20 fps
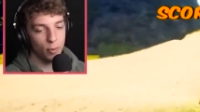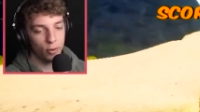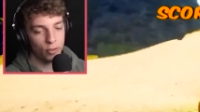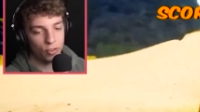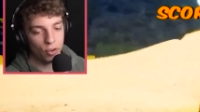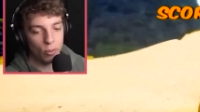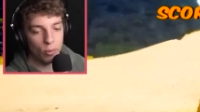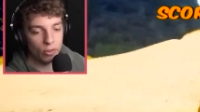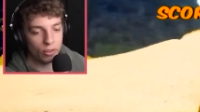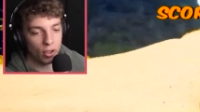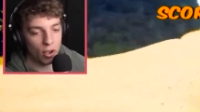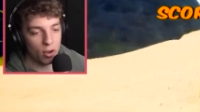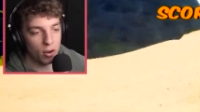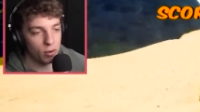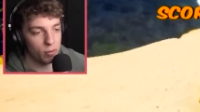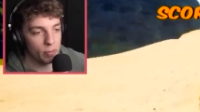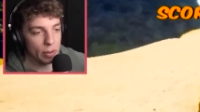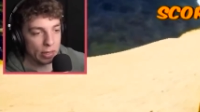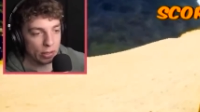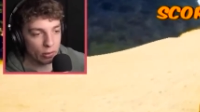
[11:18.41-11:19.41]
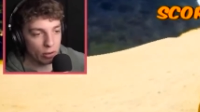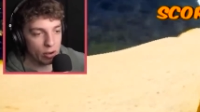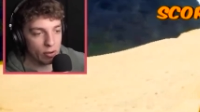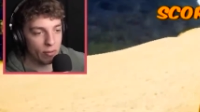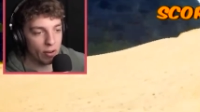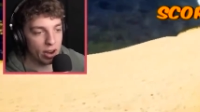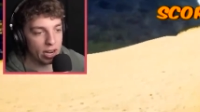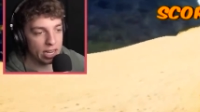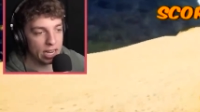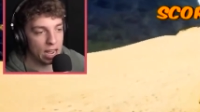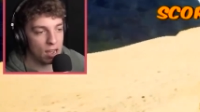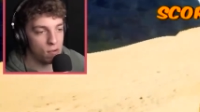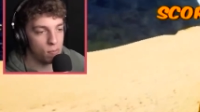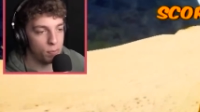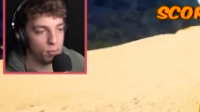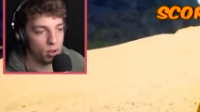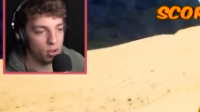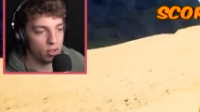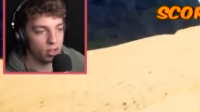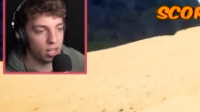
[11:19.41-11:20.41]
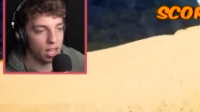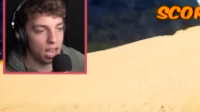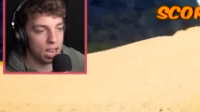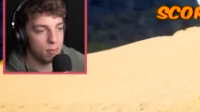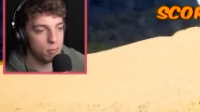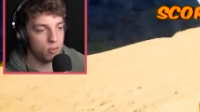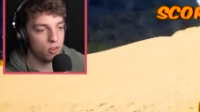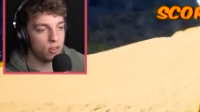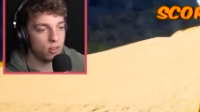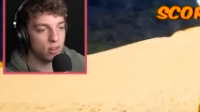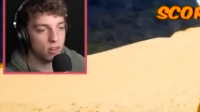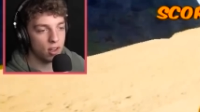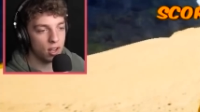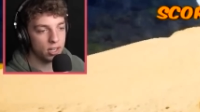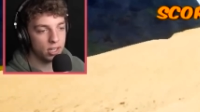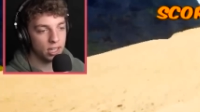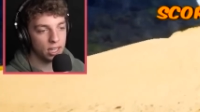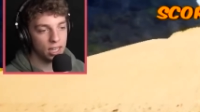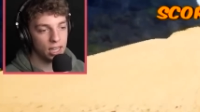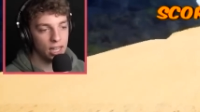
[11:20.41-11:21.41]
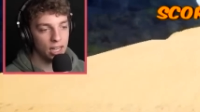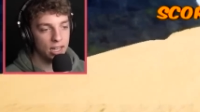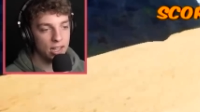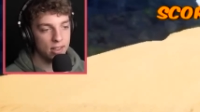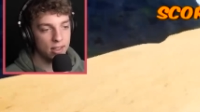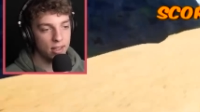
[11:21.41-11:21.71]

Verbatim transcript: I'm not sure what's going on, on my screen right now, but the game just decided to kill